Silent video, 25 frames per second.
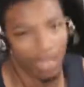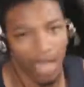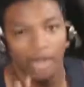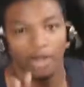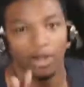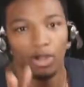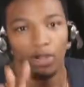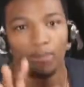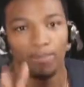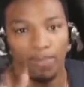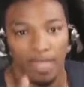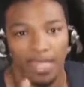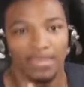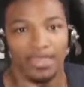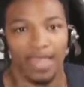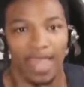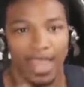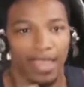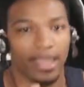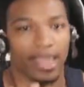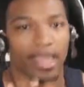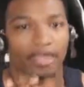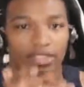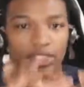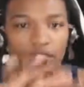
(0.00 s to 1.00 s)
I don't mean
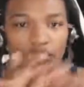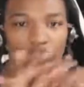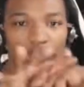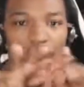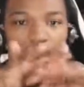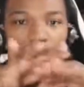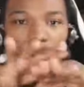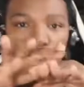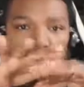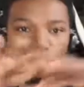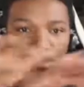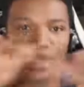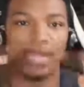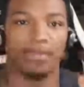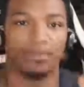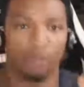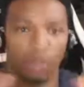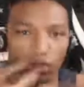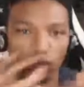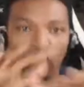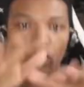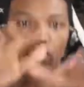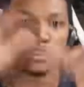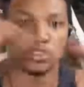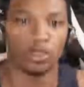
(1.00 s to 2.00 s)
that as a general statement
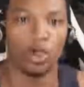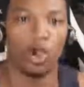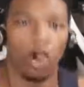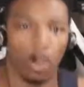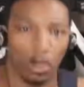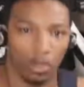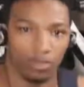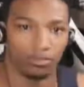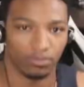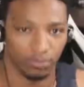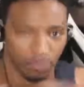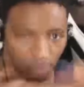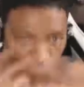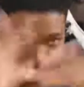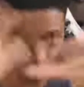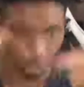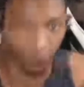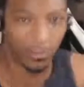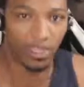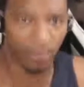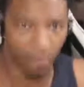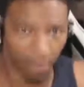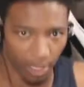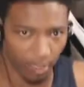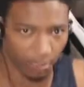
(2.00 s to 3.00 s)
across all
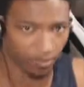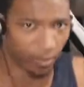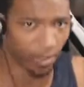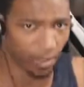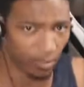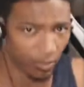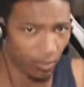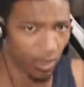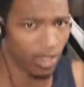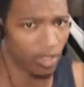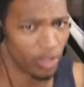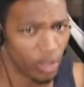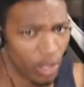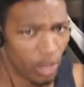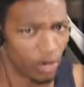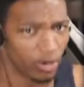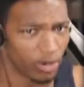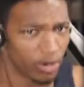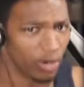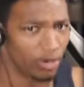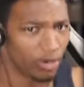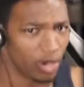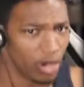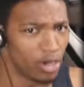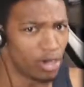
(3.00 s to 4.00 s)
females, by the way. No,
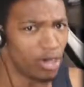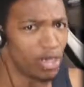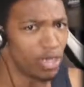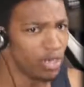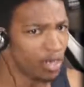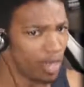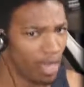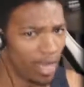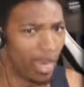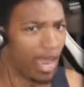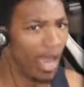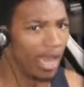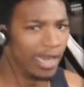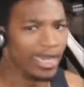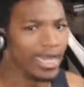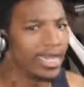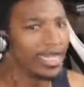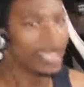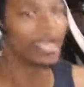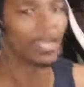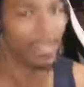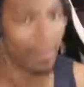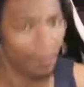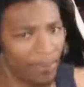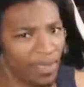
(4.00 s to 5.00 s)
no, no. A
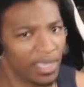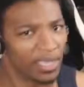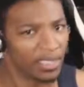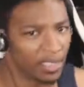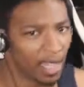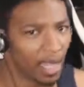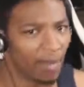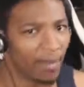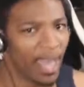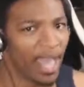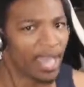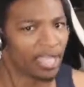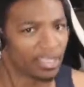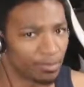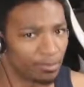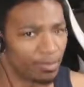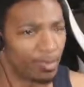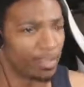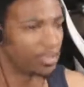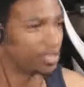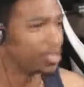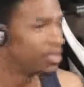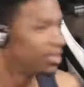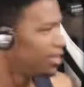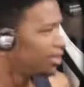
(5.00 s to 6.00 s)
nigga can be a dumbass
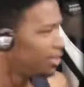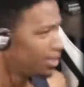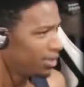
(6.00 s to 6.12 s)
bitch.